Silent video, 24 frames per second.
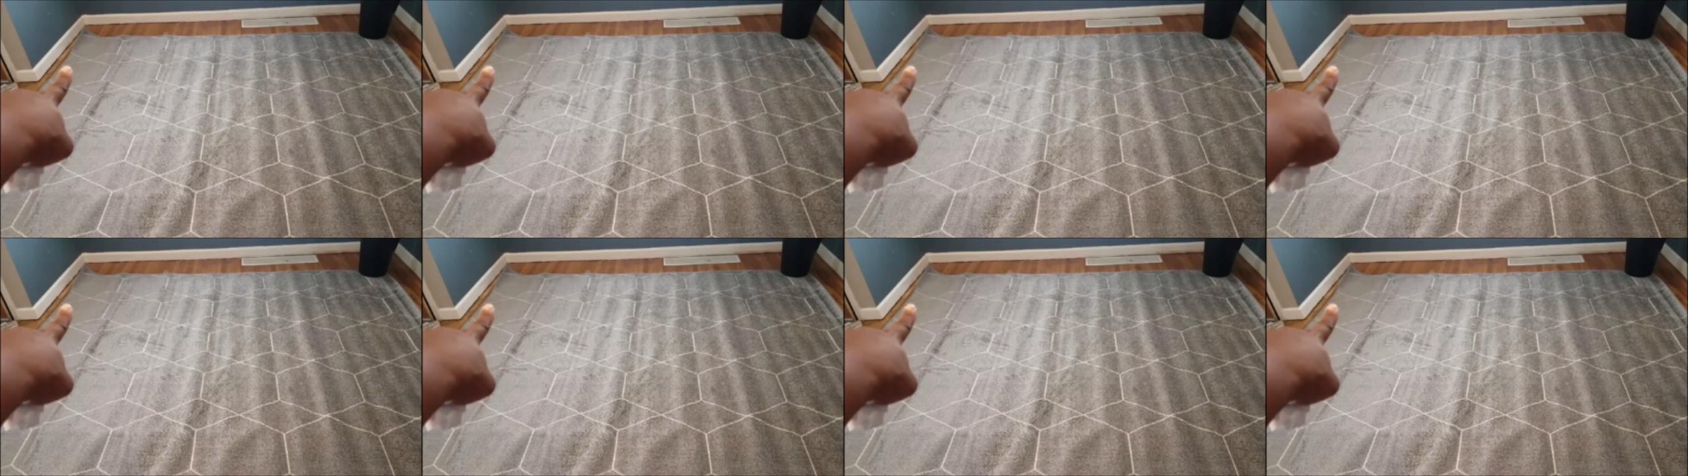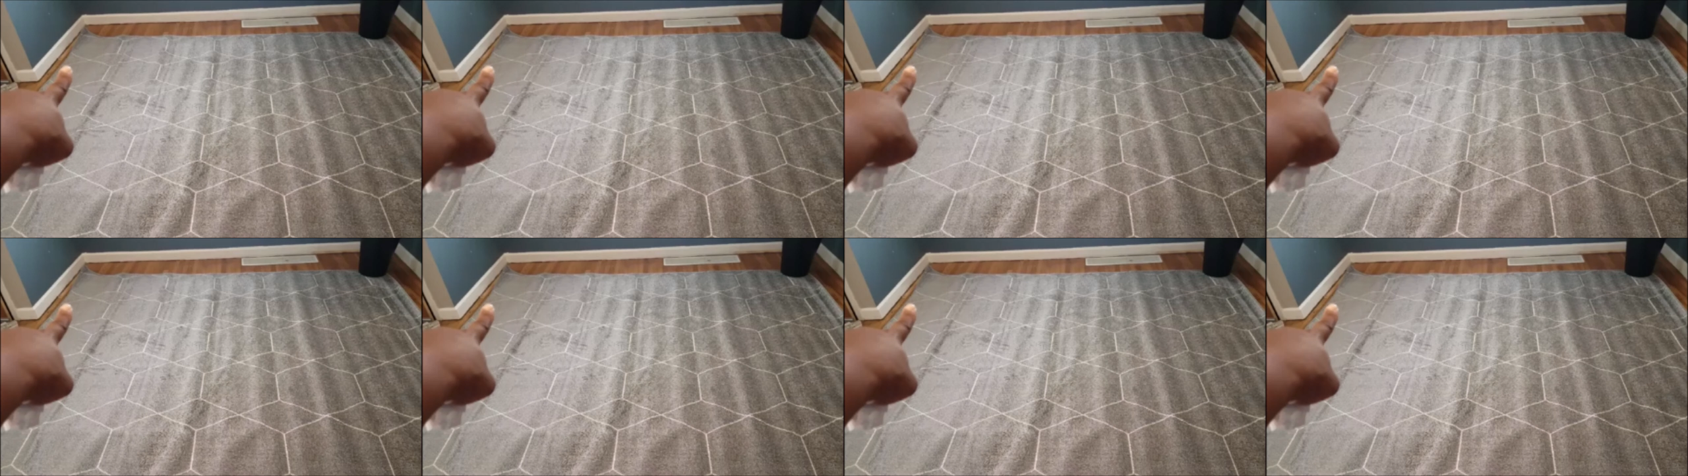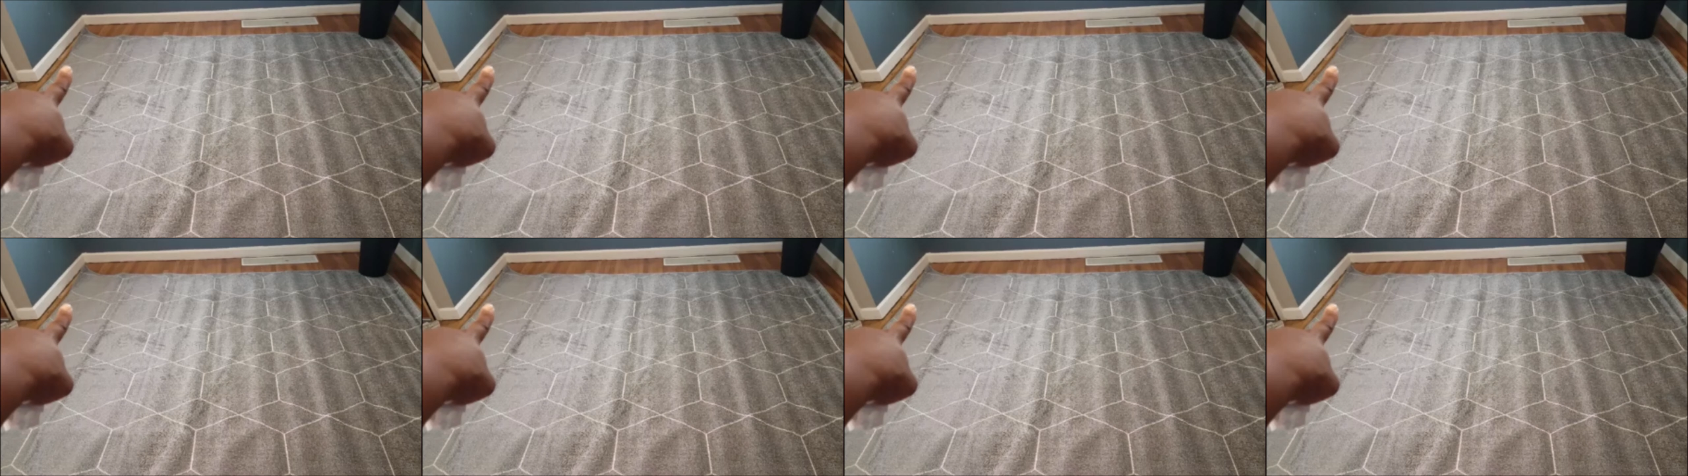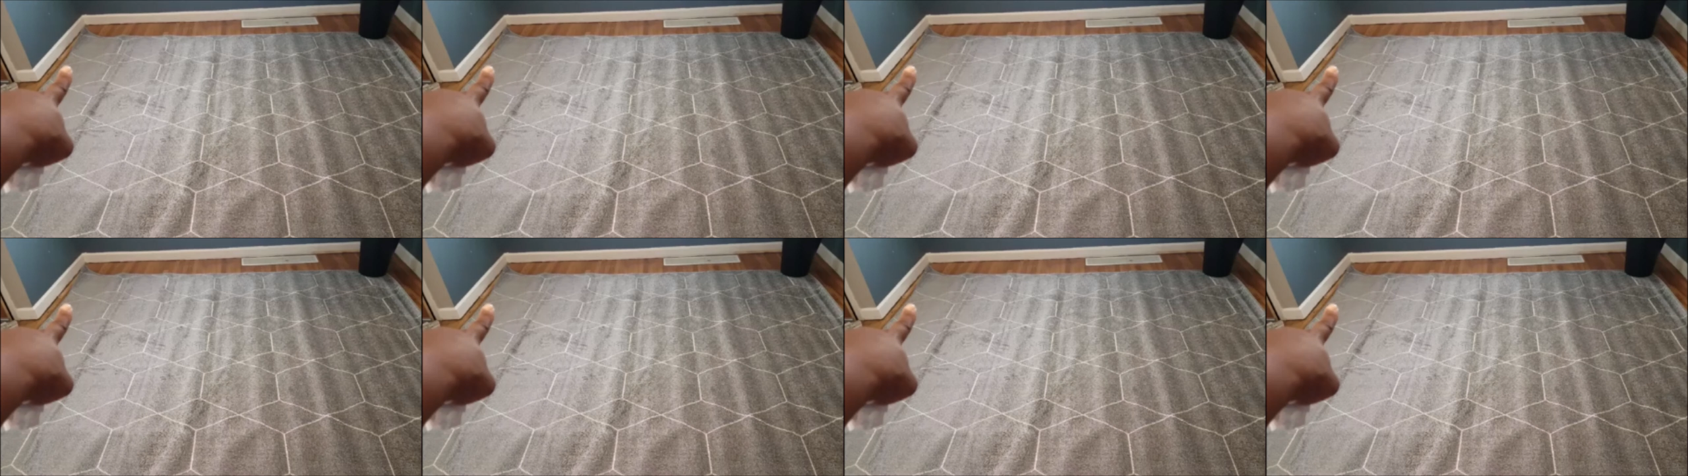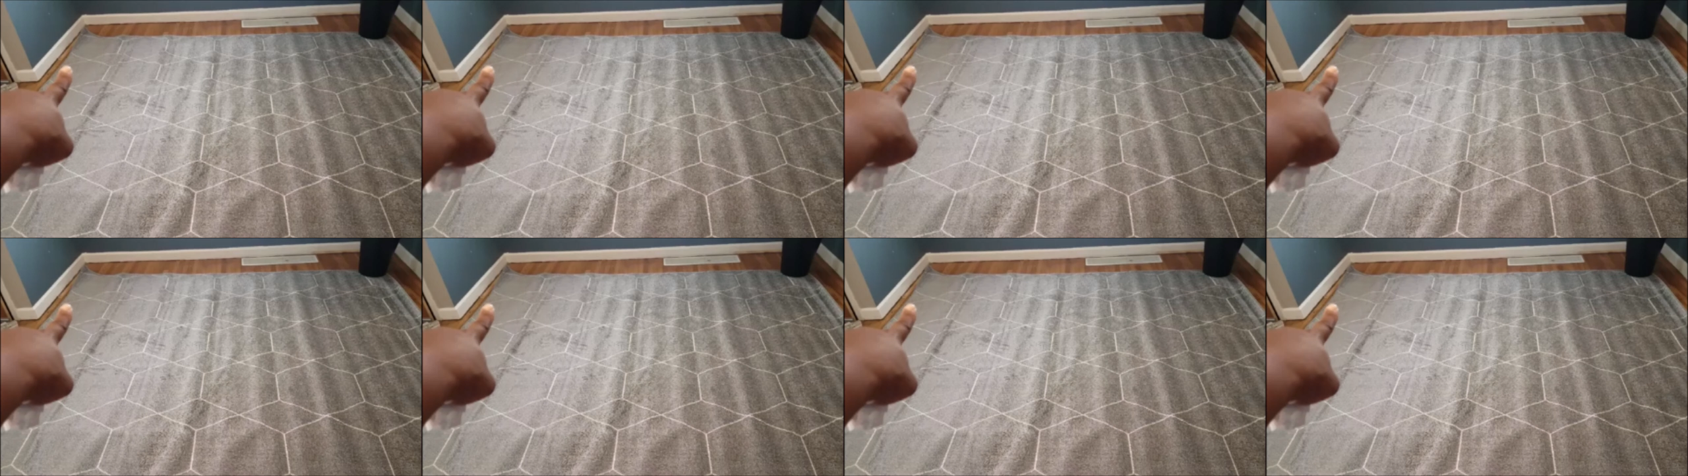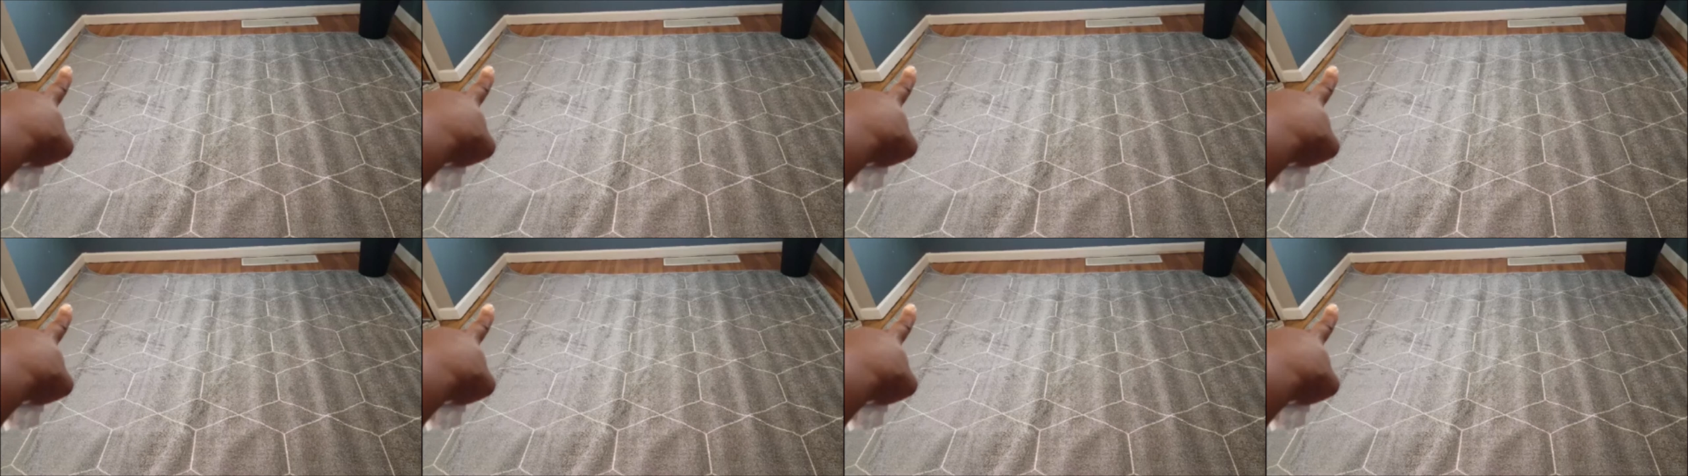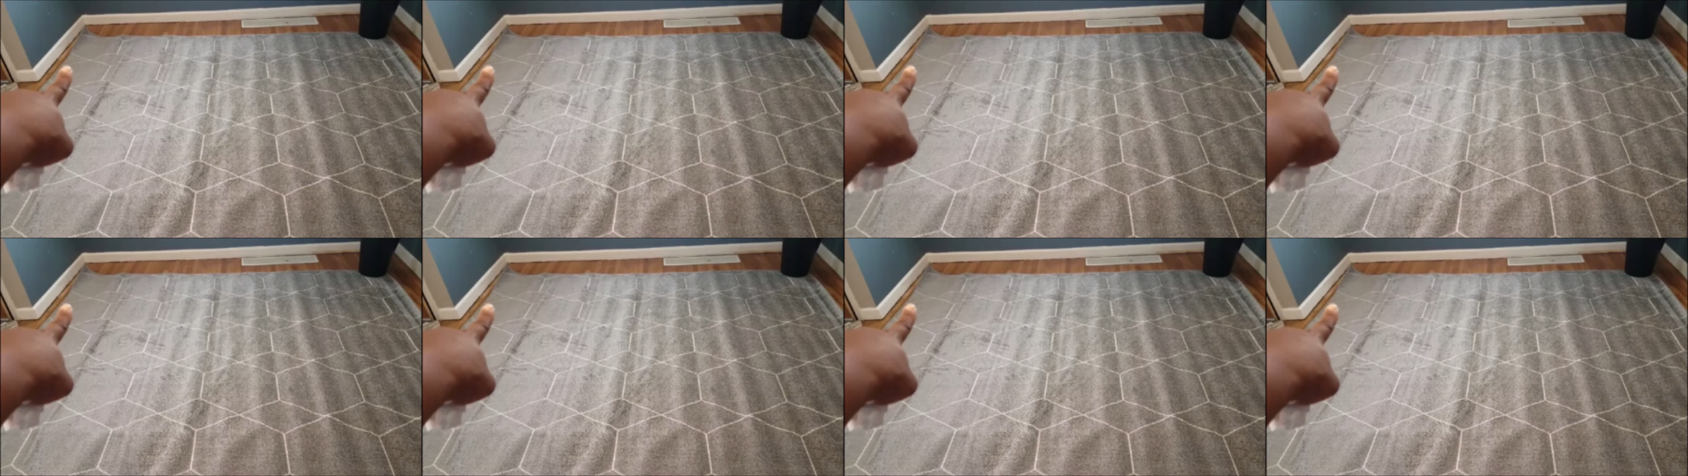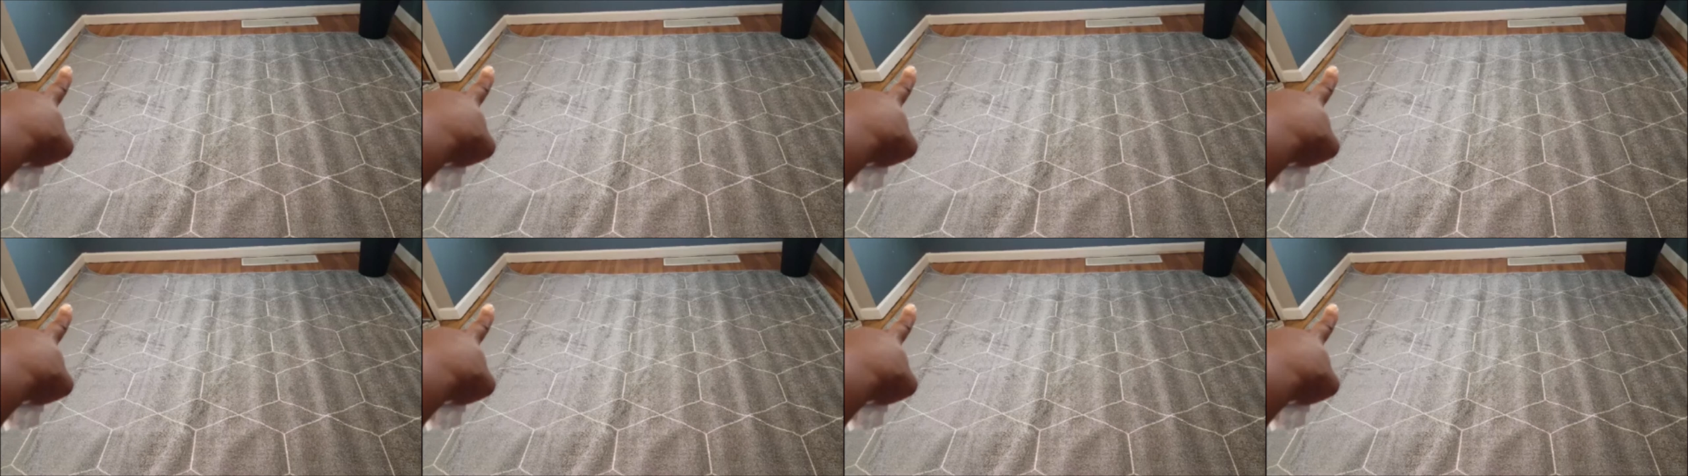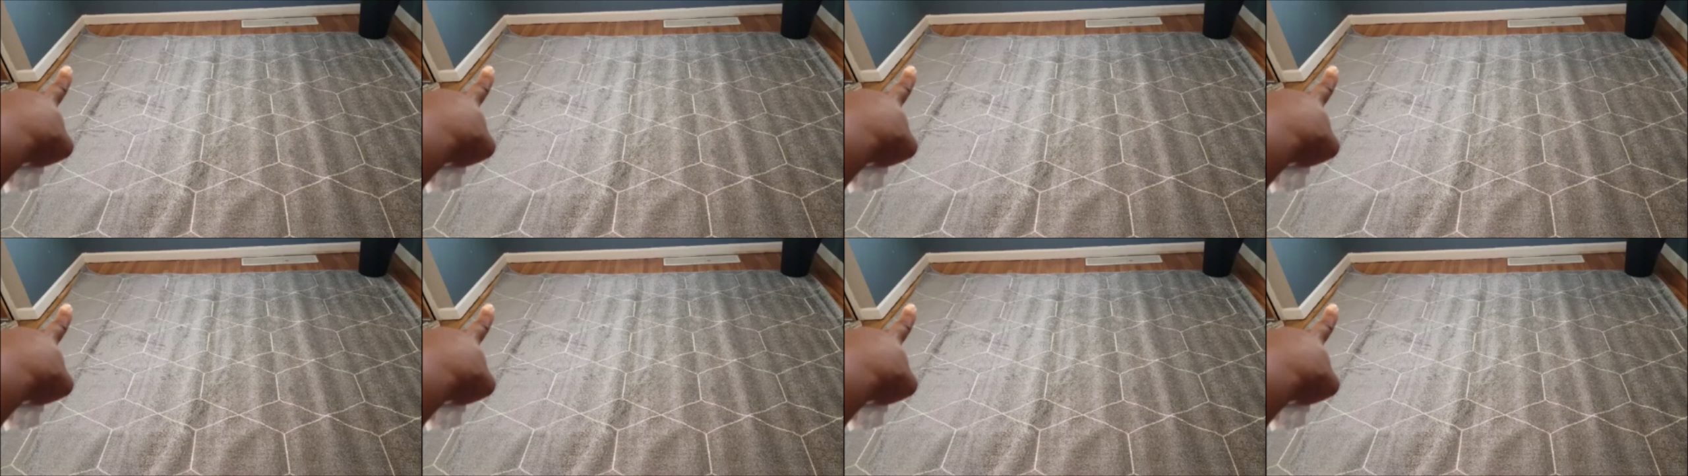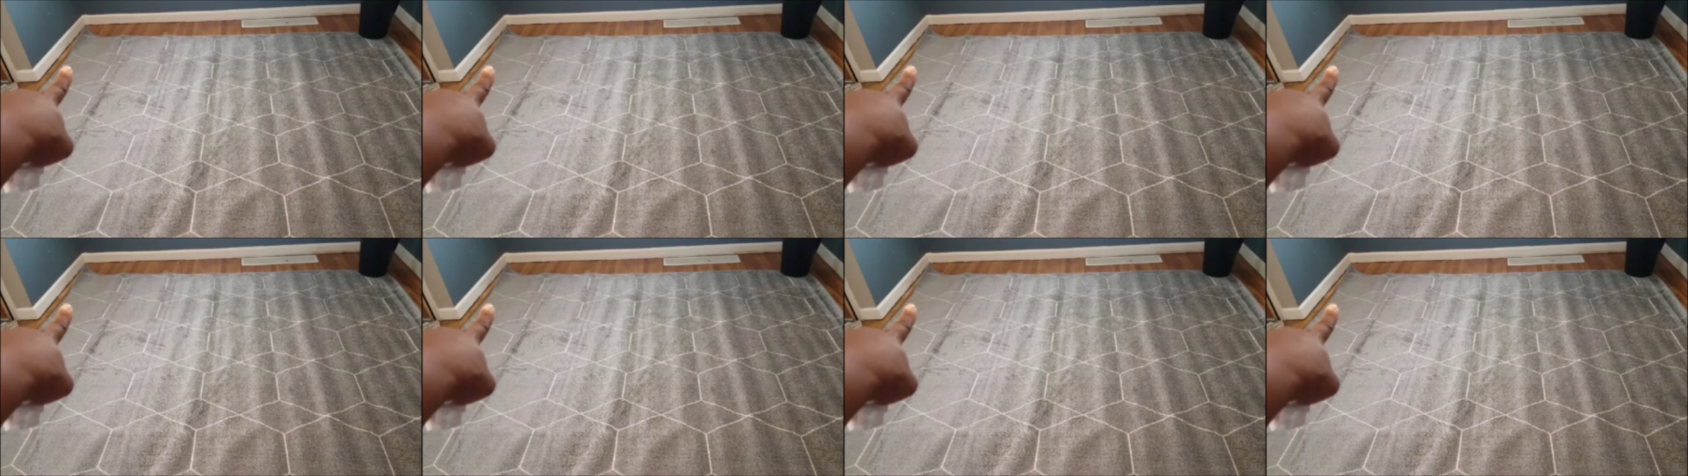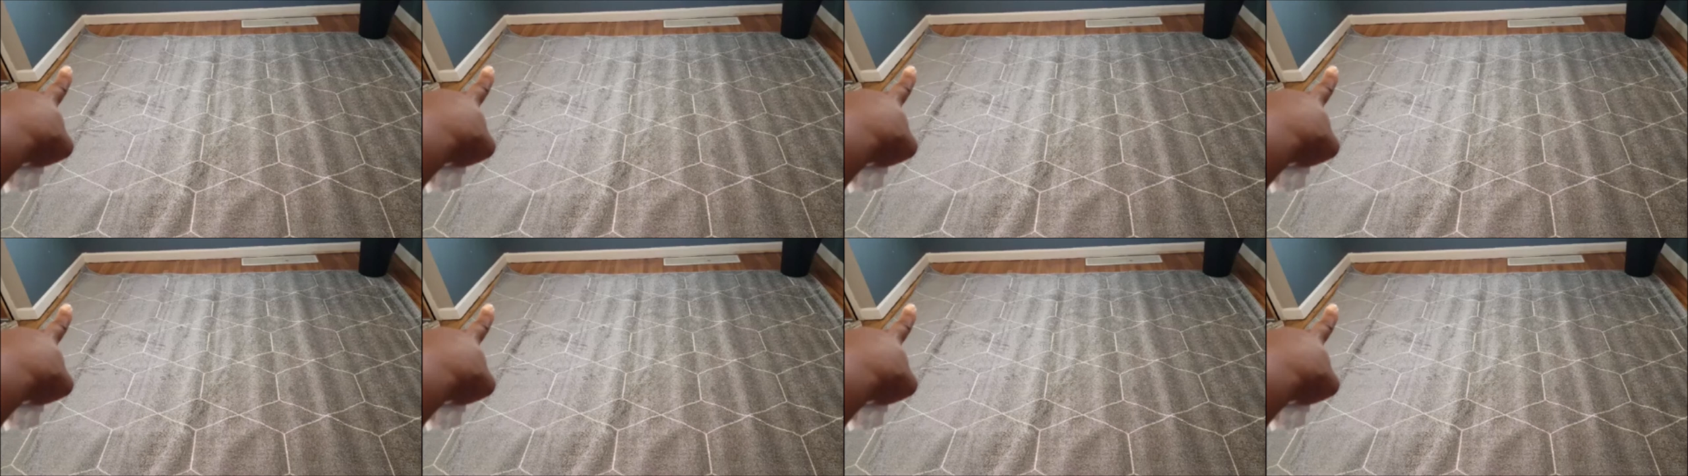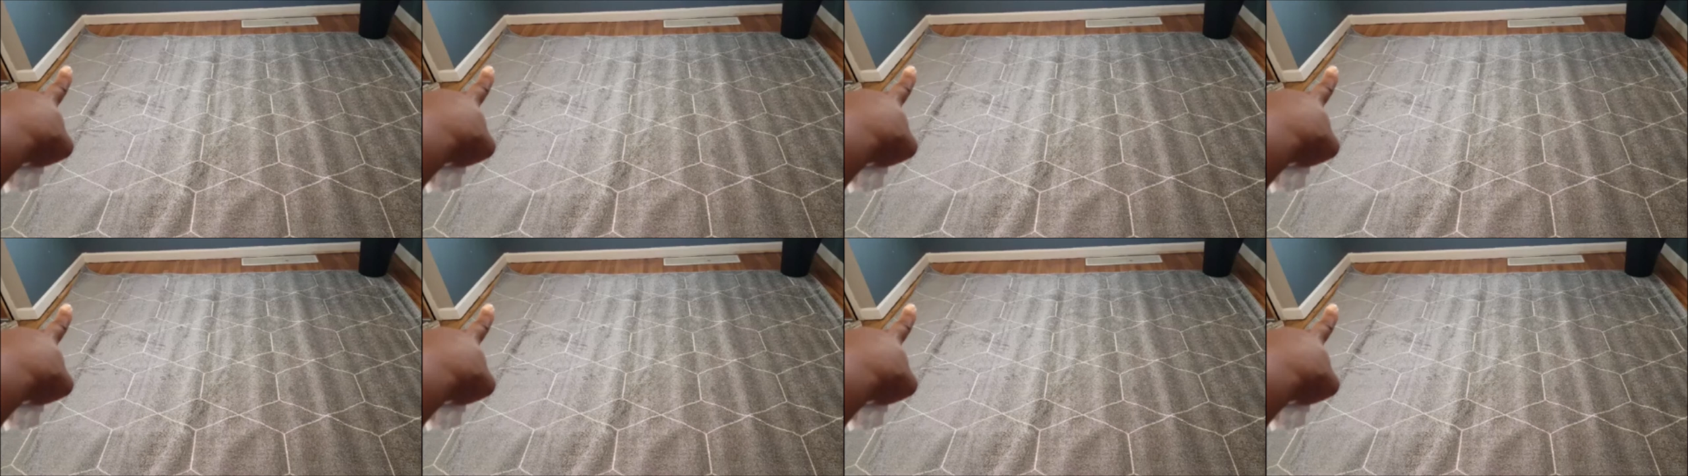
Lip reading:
No face is visible, so there are no lips to read.